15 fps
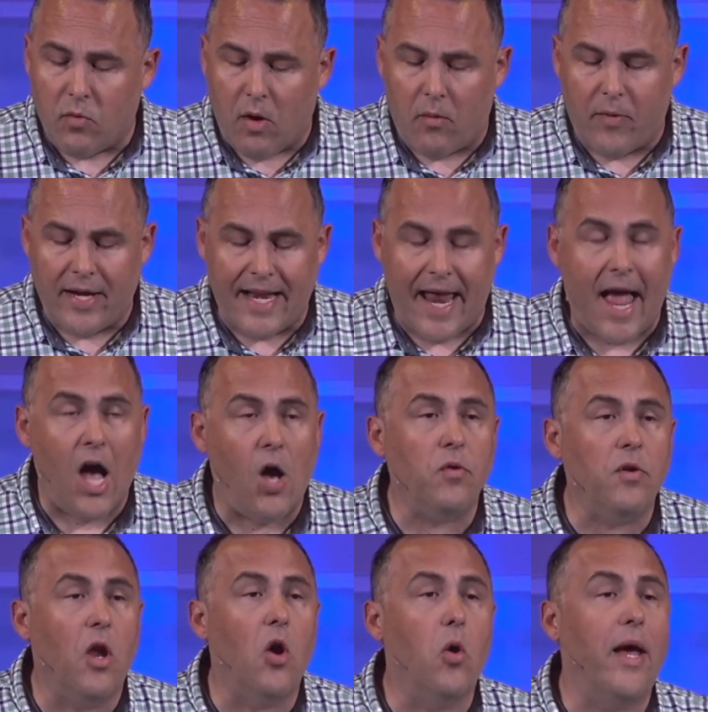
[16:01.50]
what we now
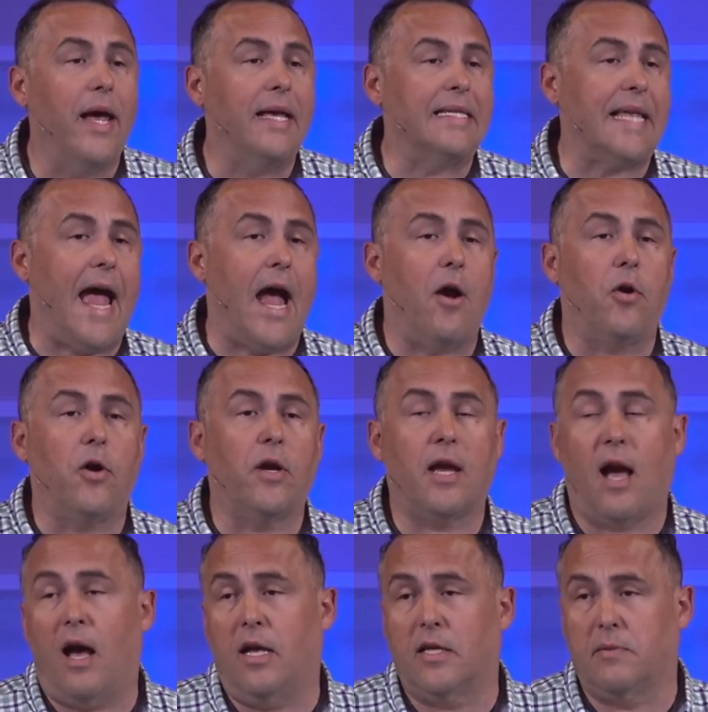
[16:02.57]
know as our
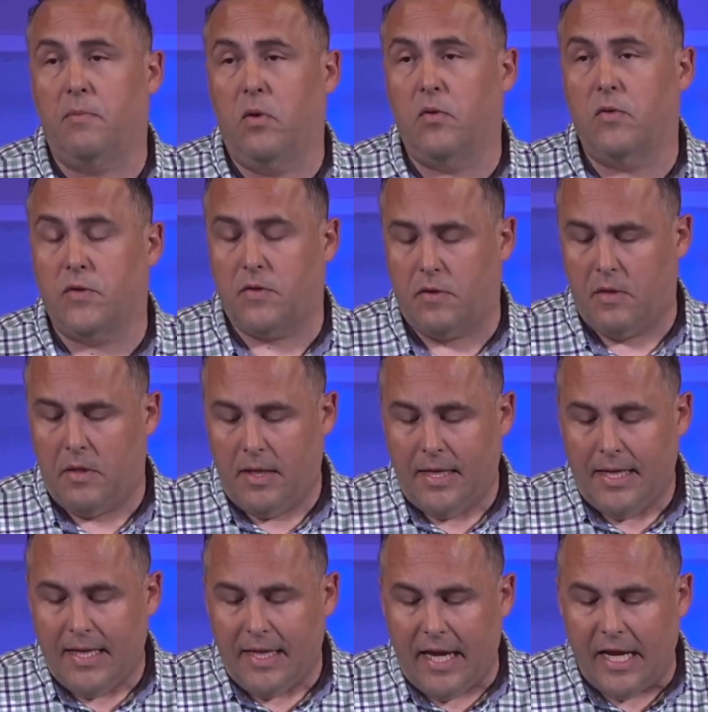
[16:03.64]
cosmos,
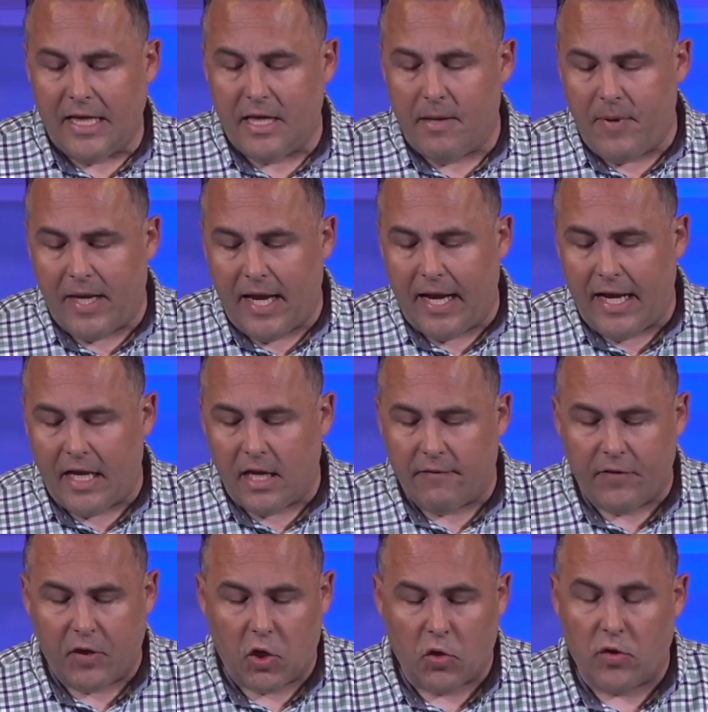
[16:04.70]
in the beginning of
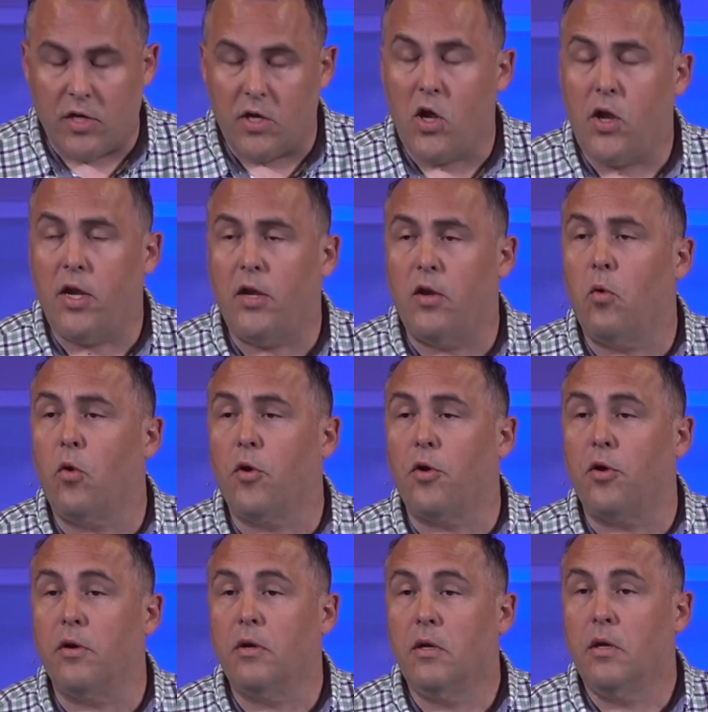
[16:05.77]
the created
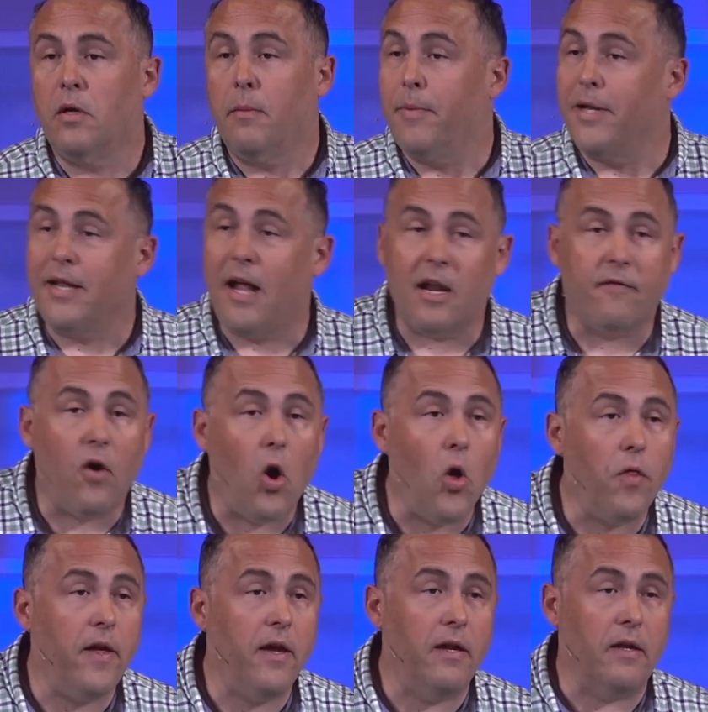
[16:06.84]
order, but not of all
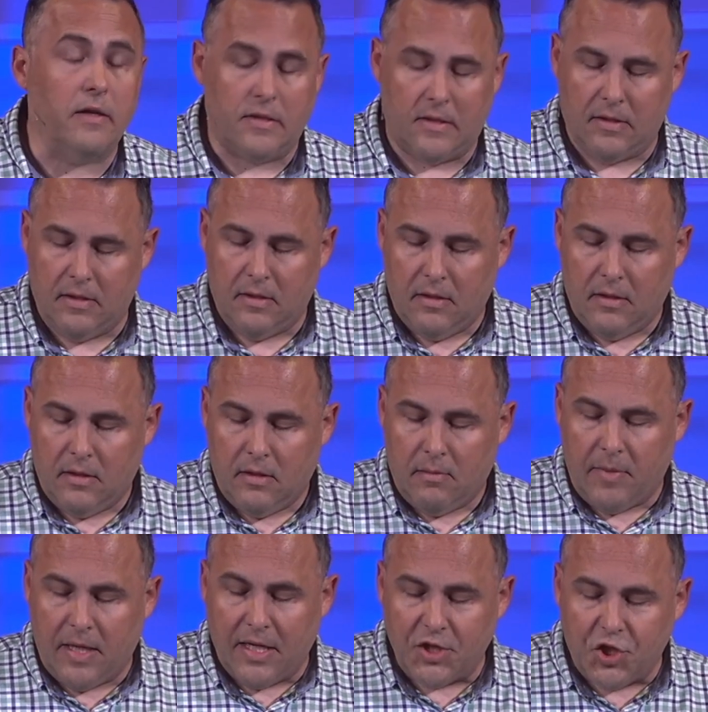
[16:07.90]
things.
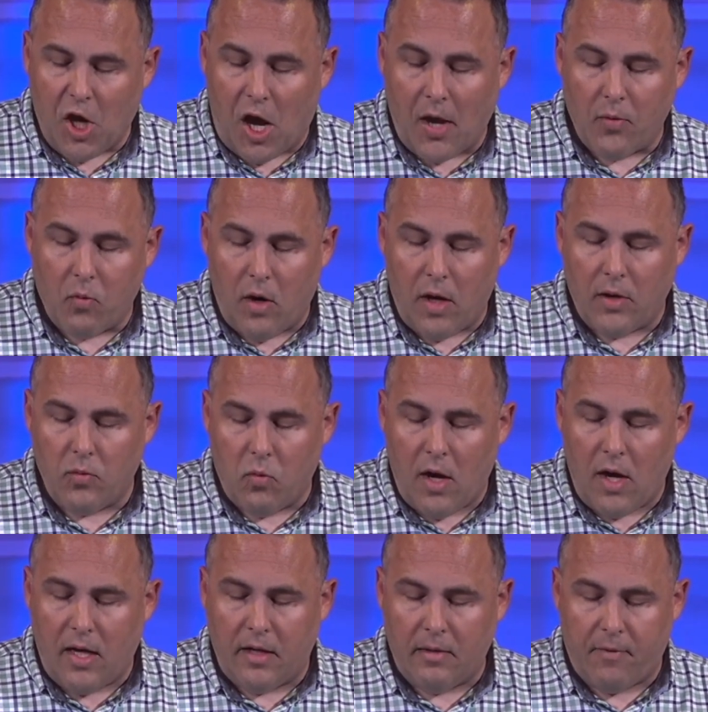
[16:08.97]
Because John 1
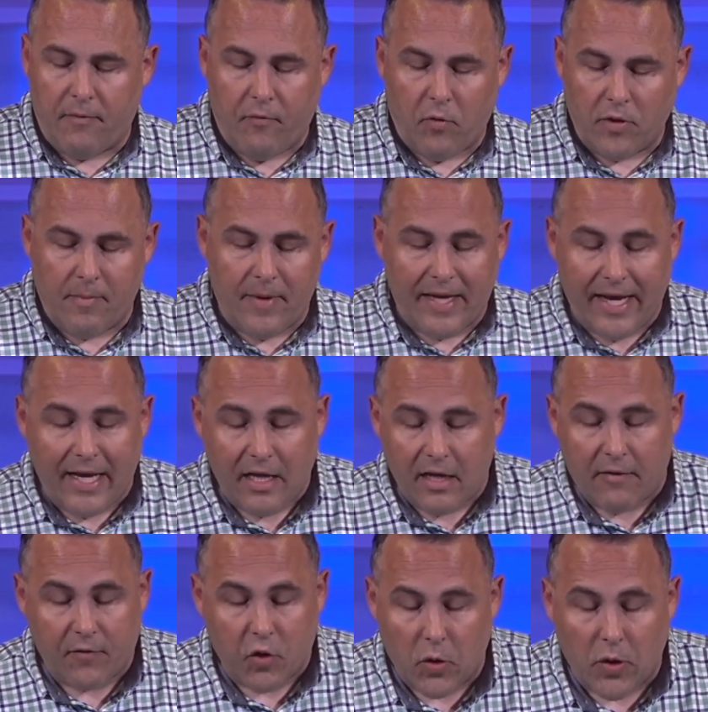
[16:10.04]
1, before the beginning
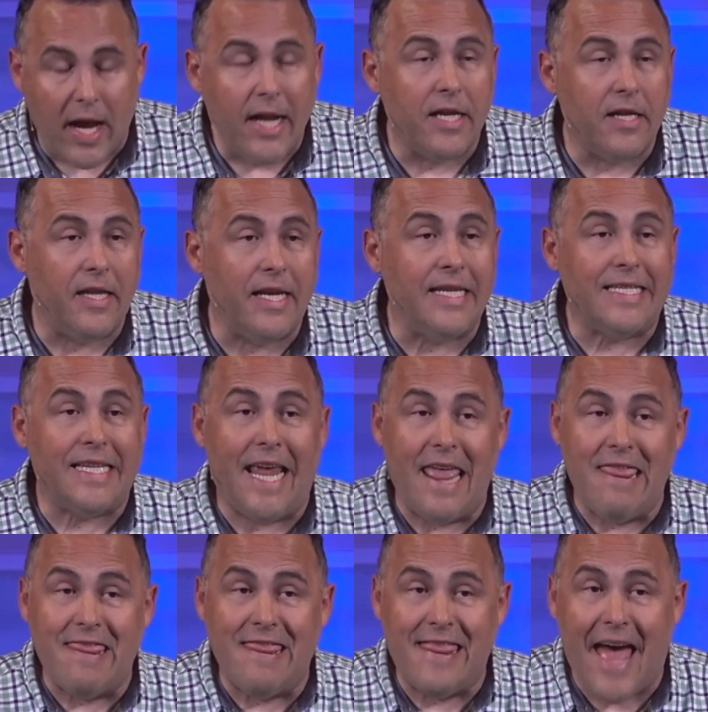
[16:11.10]
of created things,
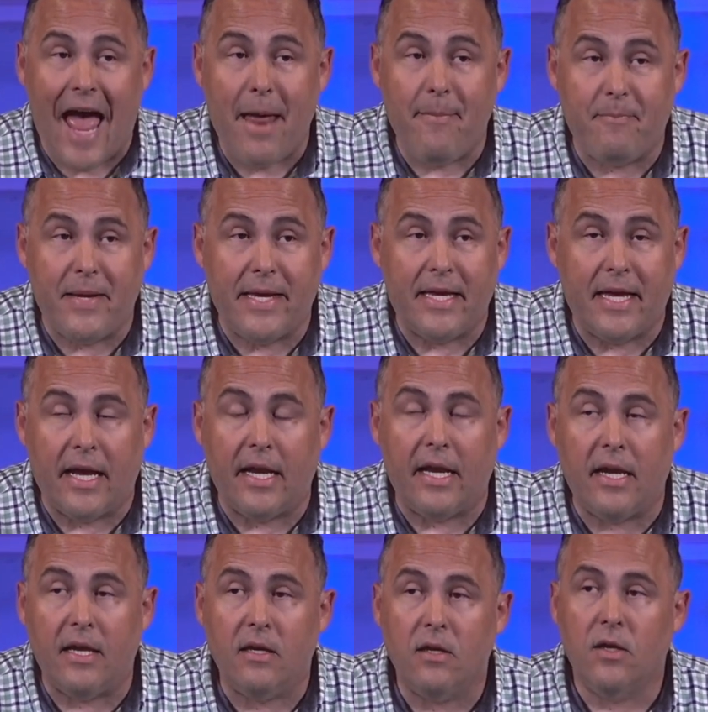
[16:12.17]
in that
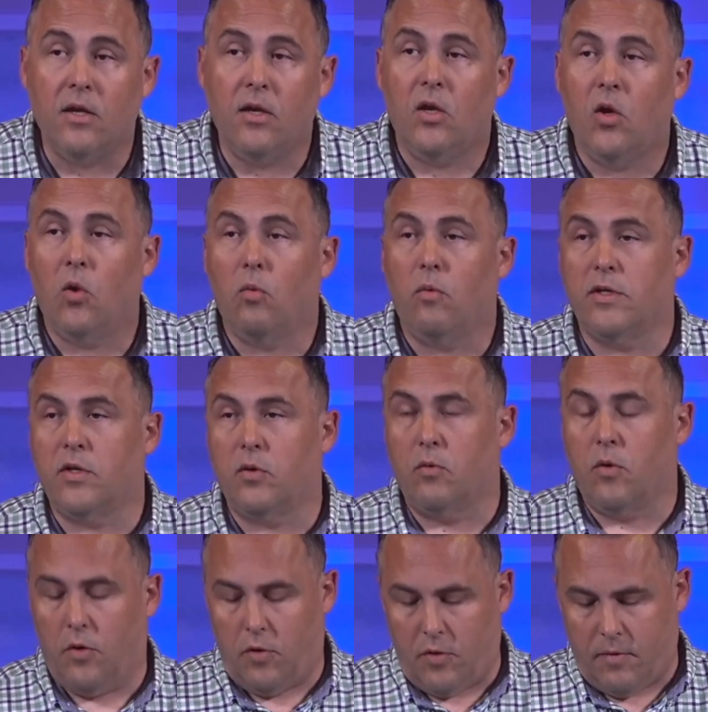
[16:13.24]
beginning was the
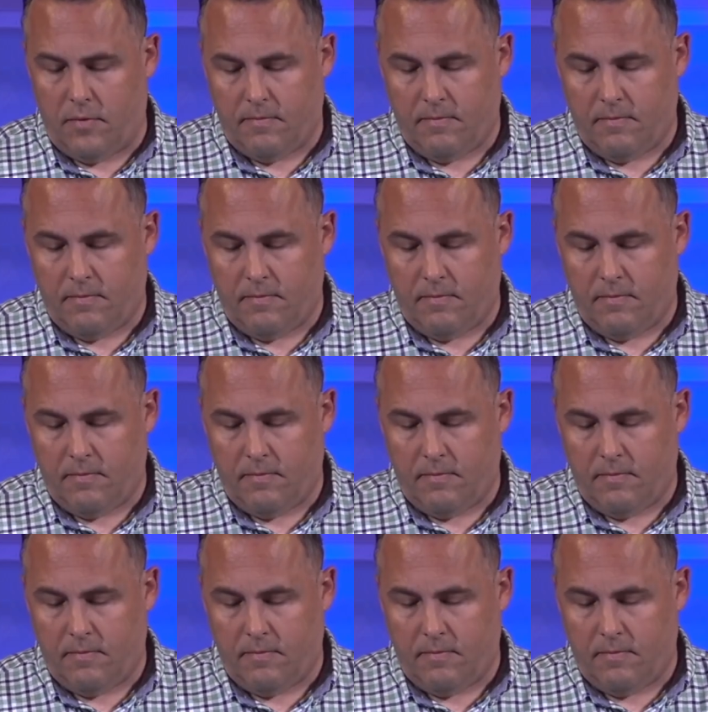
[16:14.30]
Word.